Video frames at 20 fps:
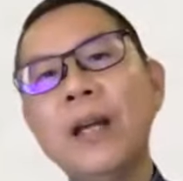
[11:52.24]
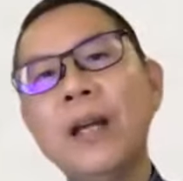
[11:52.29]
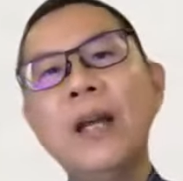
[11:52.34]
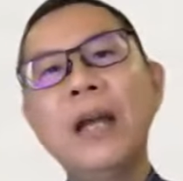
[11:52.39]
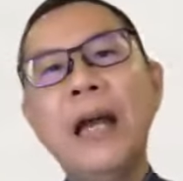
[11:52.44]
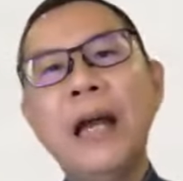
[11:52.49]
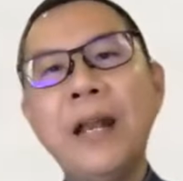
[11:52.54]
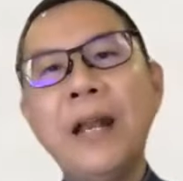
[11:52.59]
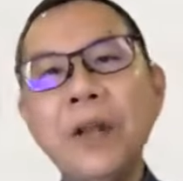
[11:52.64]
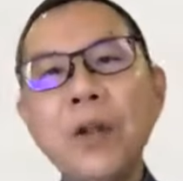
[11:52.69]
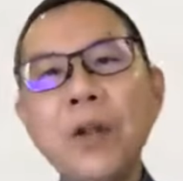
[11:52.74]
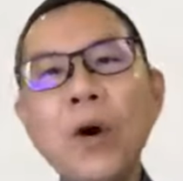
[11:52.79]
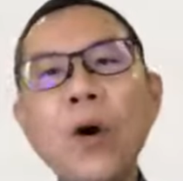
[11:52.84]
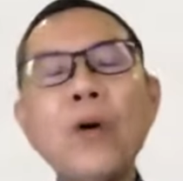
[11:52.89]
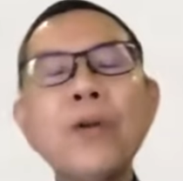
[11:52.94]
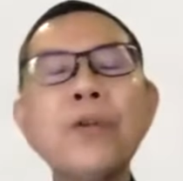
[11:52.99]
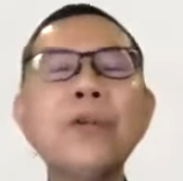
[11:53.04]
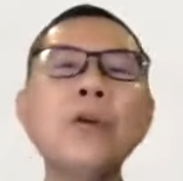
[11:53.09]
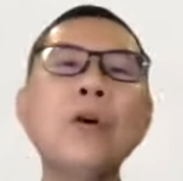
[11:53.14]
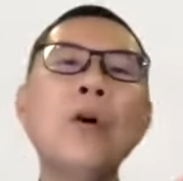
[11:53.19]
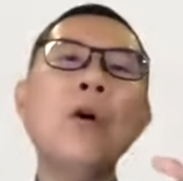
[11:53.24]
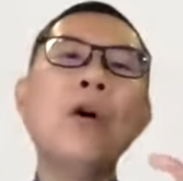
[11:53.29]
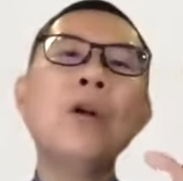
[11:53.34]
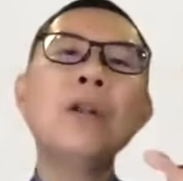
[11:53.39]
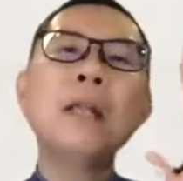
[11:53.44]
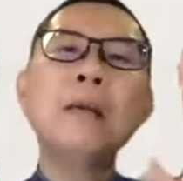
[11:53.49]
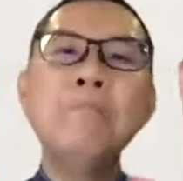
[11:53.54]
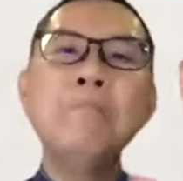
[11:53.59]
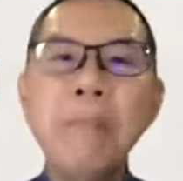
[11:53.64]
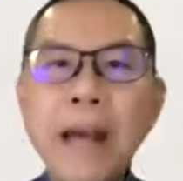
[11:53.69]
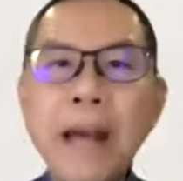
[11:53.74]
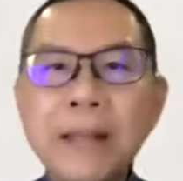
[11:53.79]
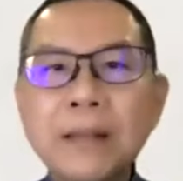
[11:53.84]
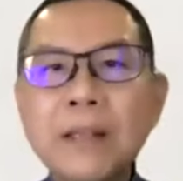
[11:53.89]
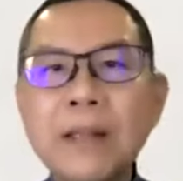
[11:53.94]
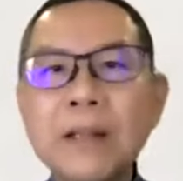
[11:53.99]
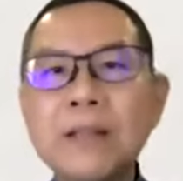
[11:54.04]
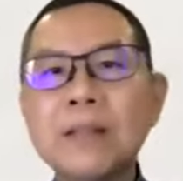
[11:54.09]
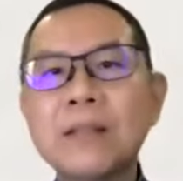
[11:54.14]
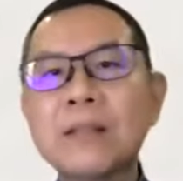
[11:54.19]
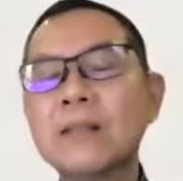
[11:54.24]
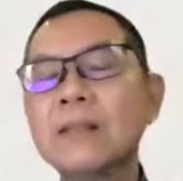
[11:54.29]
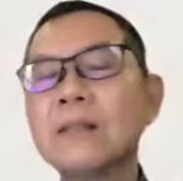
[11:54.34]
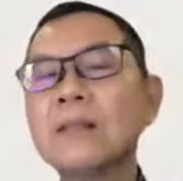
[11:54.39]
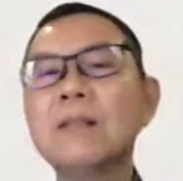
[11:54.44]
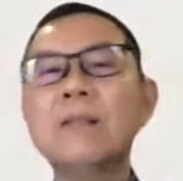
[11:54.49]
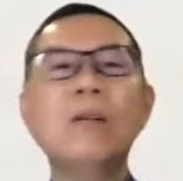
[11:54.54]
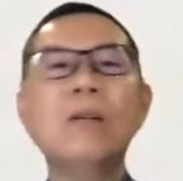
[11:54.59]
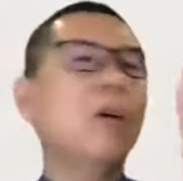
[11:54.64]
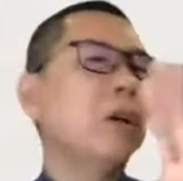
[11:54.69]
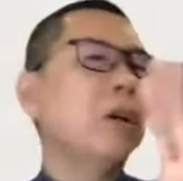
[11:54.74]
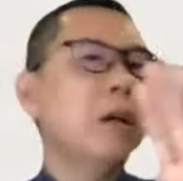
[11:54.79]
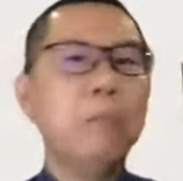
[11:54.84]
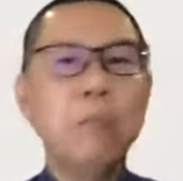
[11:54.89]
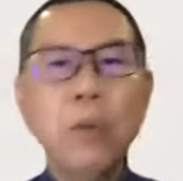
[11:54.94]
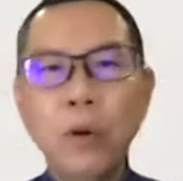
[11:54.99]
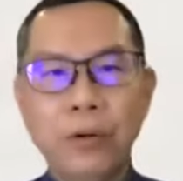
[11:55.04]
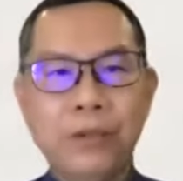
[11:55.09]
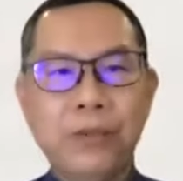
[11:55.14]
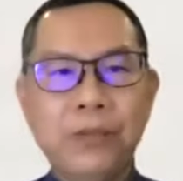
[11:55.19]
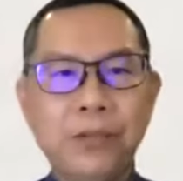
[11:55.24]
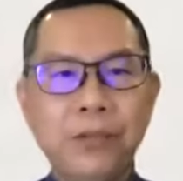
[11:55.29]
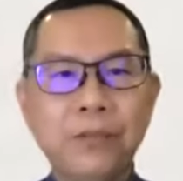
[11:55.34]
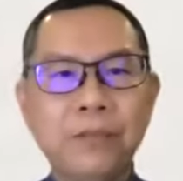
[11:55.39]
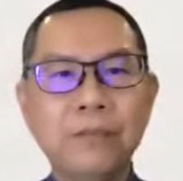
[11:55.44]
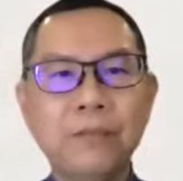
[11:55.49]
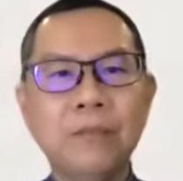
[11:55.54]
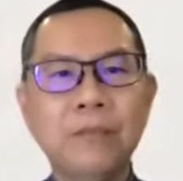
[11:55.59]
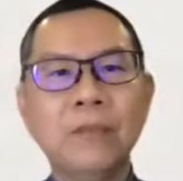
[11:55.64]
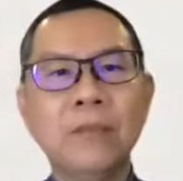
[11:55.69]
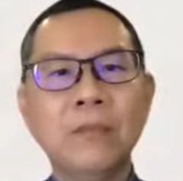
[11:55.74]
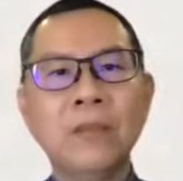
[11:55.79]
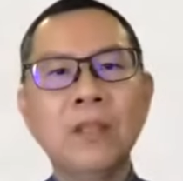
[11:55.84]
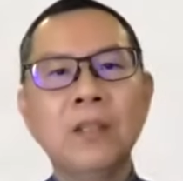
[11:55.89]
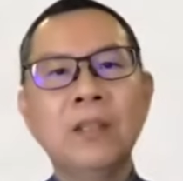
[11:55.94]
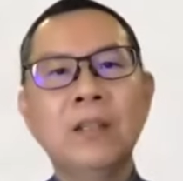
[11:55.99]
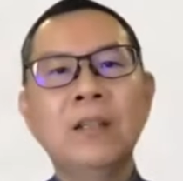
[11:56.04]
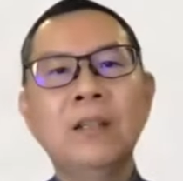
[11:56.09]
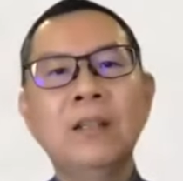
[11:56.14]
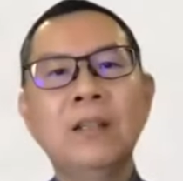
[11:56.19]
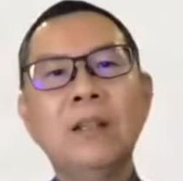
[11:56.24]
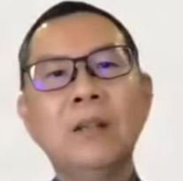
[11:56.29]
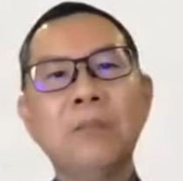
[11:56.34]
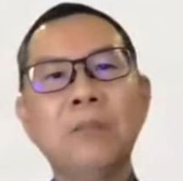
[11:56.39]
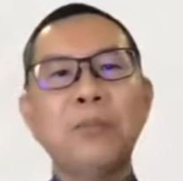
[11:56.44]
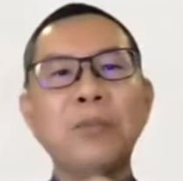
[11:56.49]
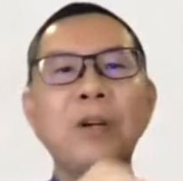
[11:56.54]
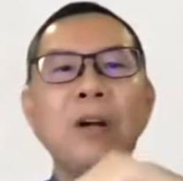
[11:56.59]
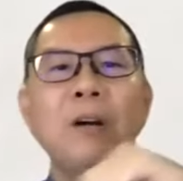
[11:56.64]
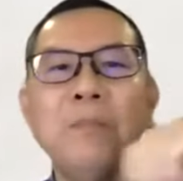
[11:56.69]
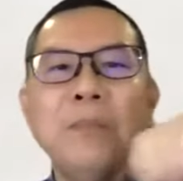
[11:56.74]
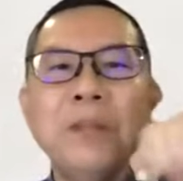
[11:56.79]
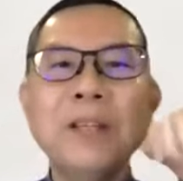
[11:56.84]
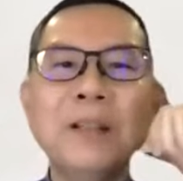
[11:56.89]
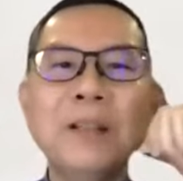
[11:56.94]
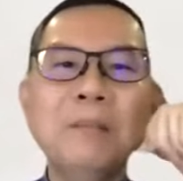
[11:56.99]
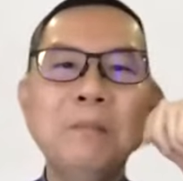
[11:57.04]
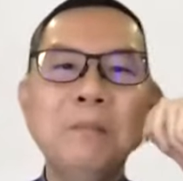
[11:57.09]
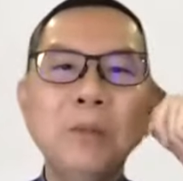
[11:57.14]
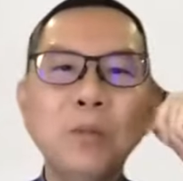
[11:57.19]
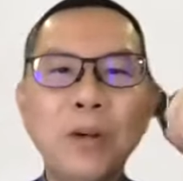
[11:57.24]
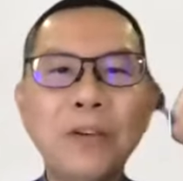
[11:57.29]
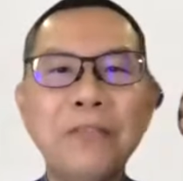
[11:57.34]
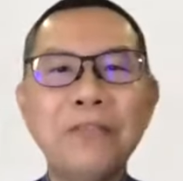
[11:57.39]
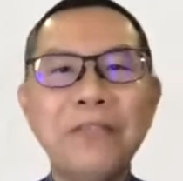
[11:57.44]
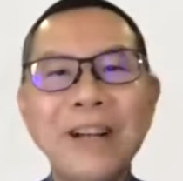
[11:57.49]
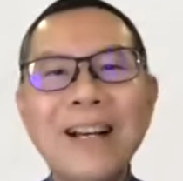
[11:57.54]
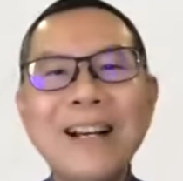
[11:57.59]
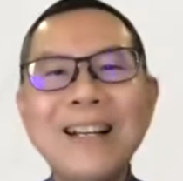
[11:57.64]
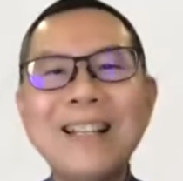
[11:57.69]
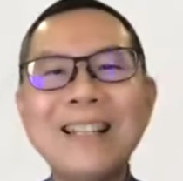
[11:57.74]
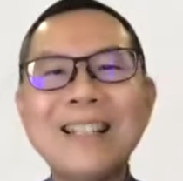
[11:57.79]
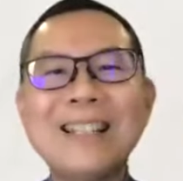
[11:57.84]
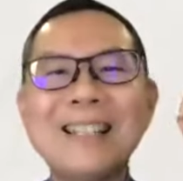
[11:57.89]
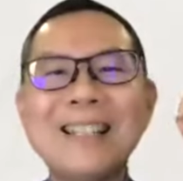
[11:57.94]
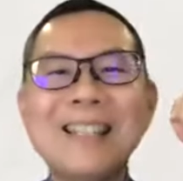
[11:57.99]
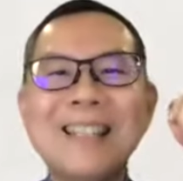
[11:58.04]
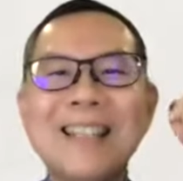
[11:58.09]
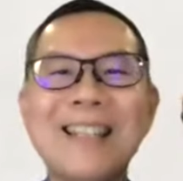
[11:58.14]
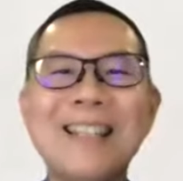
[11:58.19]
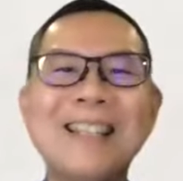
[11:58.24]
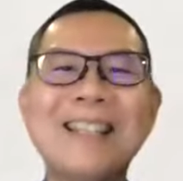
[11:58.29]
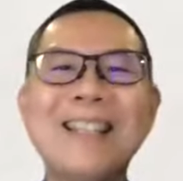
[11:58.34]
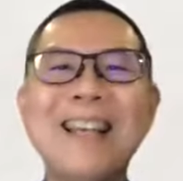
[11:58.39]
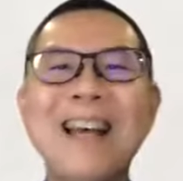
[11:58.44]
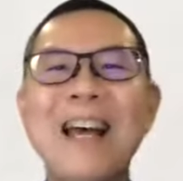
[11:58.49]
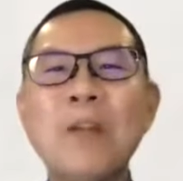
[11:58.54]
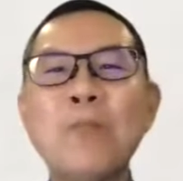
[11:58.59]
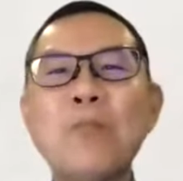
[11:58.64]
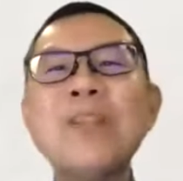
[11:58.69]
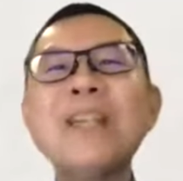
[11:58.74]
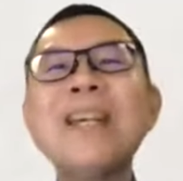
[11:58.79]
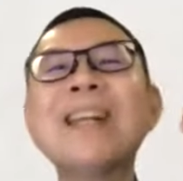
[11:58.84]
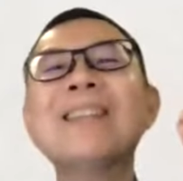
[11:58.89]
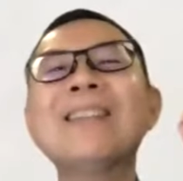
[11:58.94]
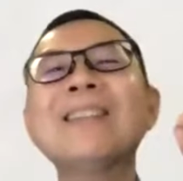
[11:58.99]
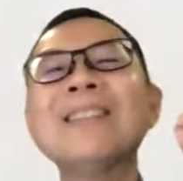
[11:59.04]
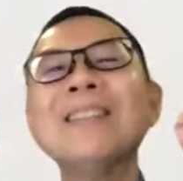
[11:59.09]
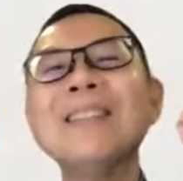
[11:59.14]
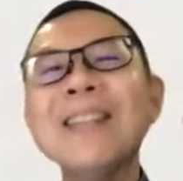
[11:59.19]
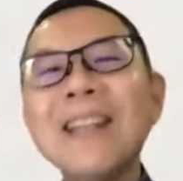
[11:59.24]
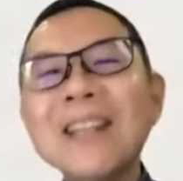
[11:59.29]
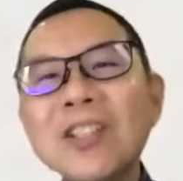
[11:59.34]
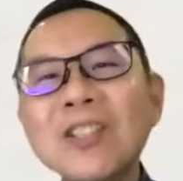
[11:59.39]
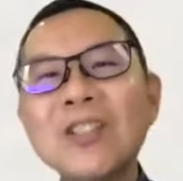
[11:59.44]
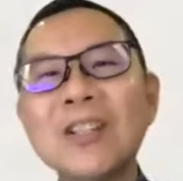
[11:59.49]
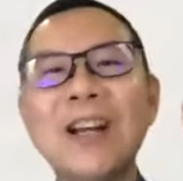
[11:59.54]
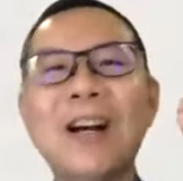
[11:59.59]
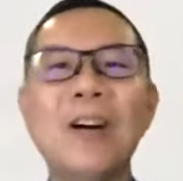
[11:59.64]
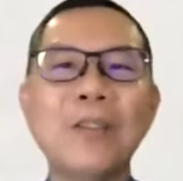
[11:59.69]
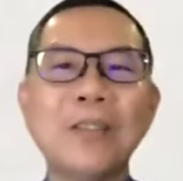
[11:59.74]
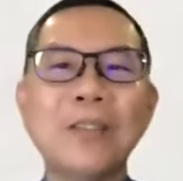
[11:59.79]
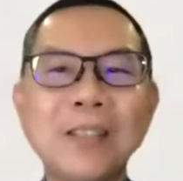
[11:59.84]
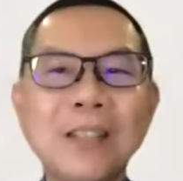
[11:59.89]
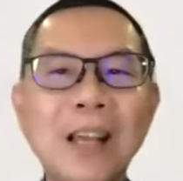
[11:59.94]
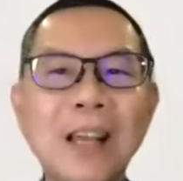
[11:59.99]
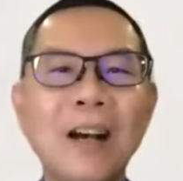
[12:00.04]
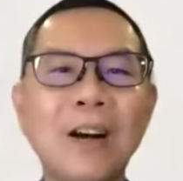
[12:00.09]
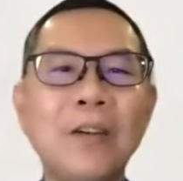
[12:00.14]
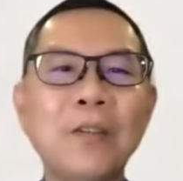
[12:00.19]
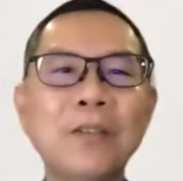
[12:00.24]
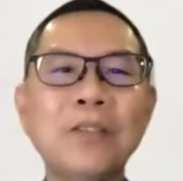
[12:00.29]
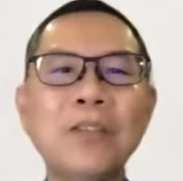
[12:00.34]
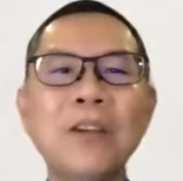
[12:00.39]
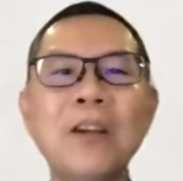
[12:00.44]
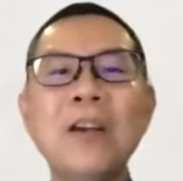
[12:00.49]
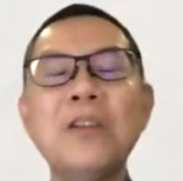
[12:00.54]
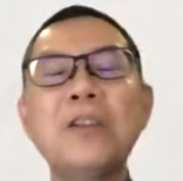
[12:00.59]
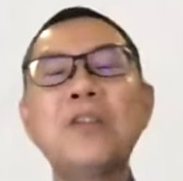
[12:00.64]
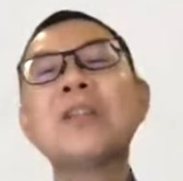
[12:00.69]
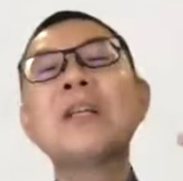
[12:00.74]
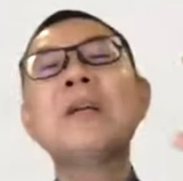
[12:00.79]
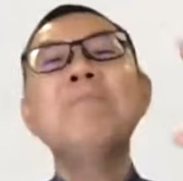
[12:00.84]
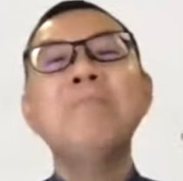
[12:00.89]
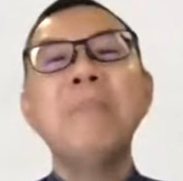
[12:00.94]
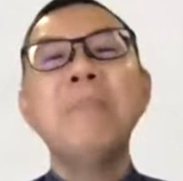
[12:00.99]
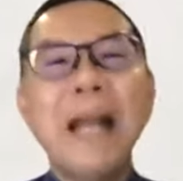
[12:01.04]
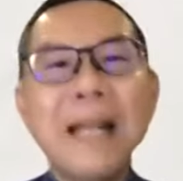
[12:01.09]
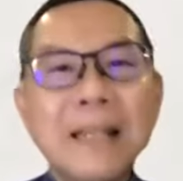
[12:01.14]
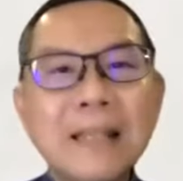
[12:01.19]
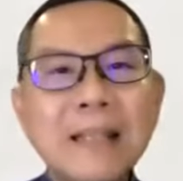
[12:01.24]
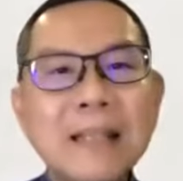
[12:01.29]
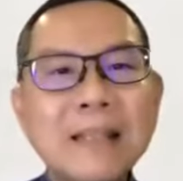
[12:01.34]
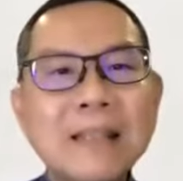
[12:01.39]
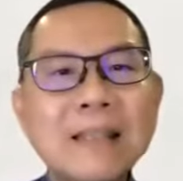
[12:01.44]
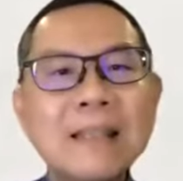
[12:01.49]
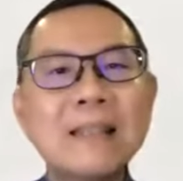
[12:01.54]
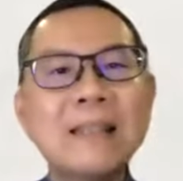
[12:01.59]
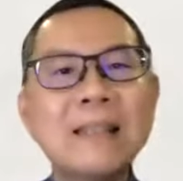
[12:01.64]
and not on the methods or the modes. Now, the problem with us is that we attach ourselves to the methods